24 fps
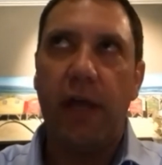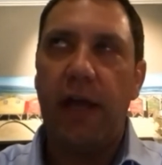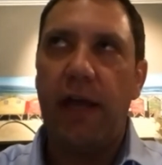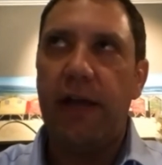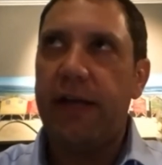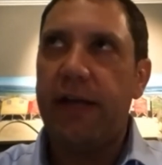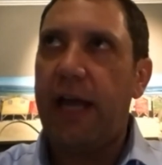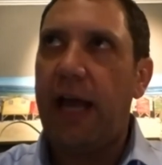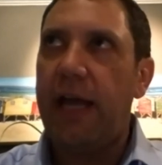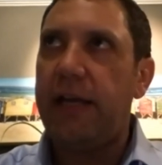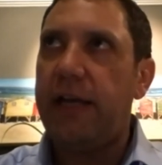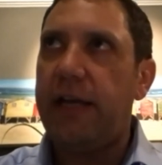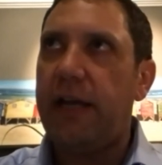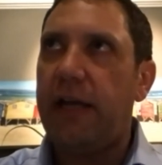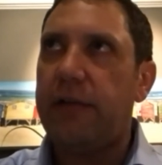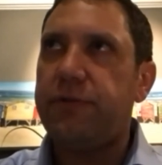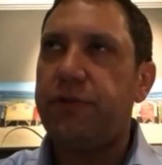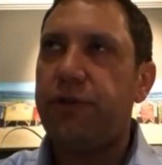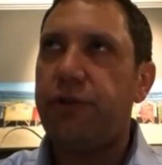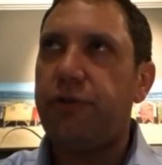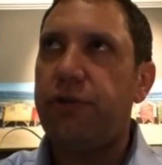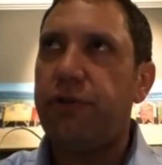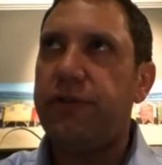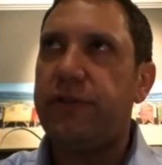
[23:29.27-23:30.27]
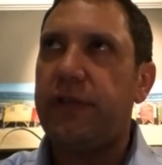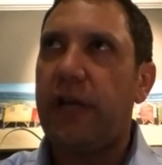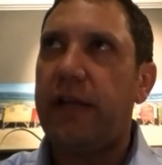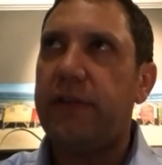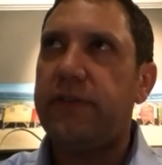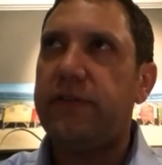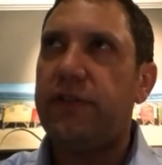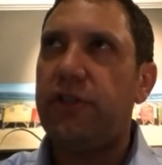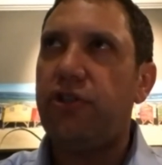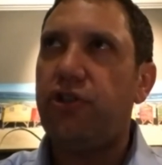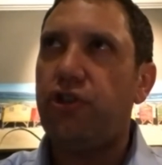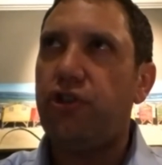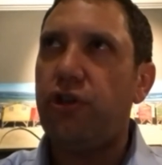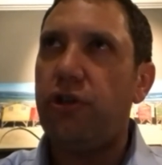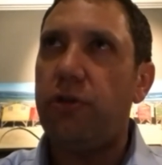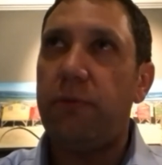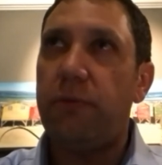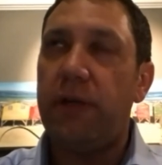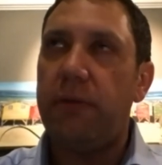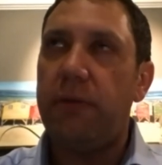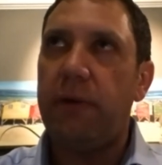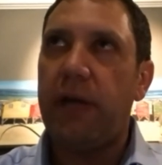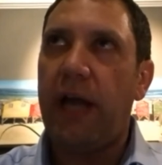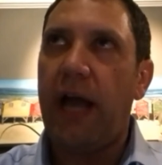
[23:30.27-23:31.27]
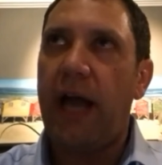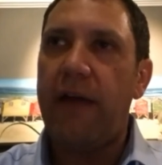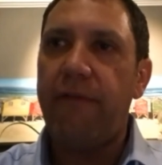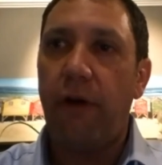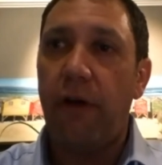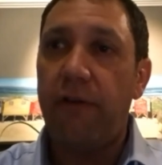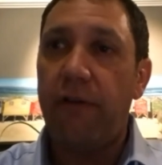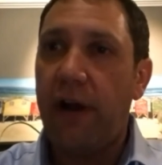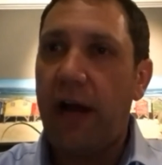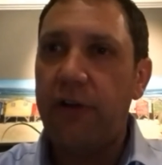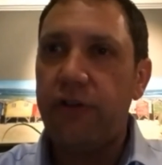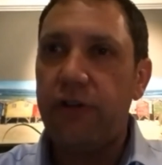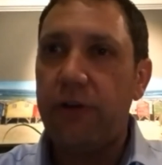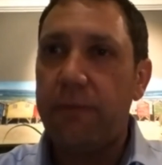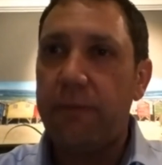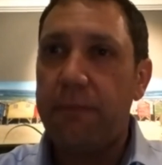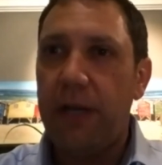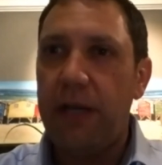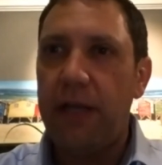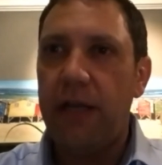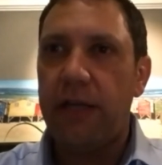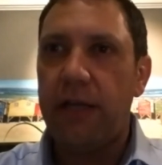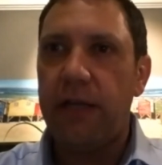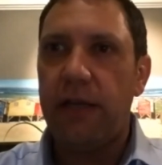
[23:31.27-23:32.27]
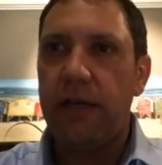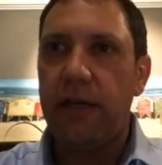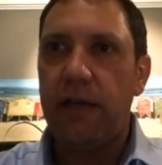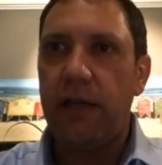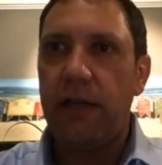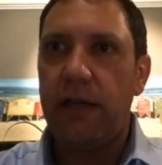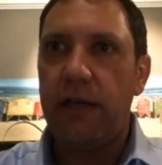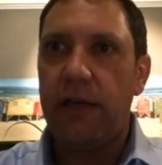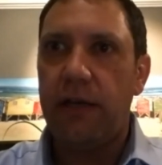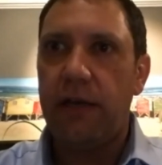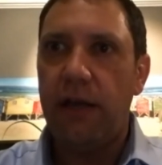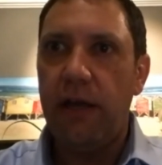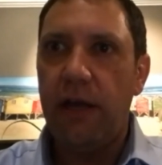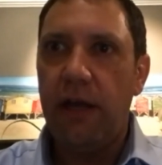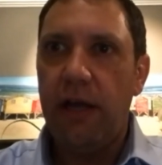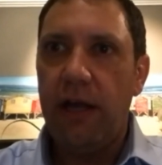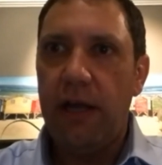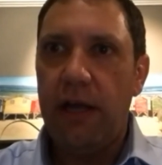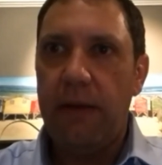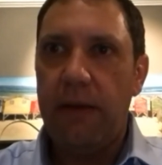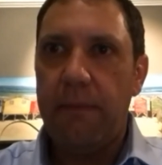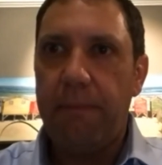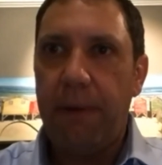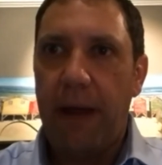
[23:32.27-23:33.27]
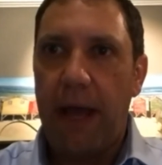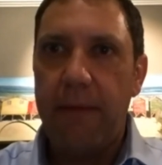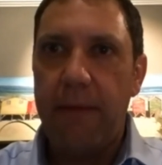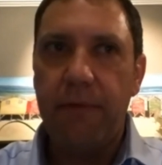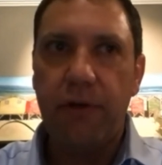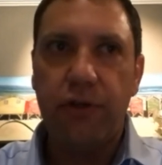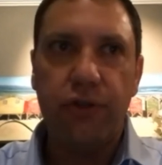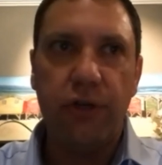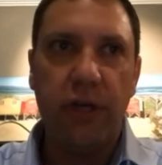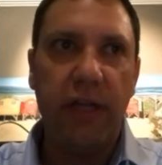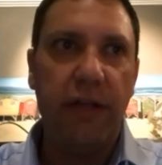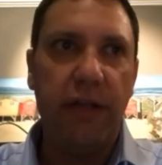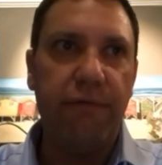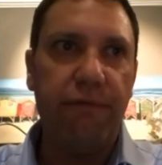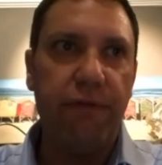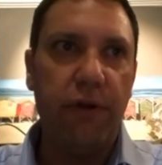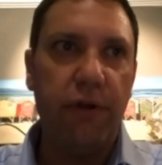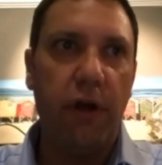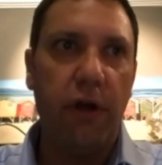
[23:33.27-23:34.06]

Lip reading: Again, up to results in June, we gave over 100 billion in payment relief.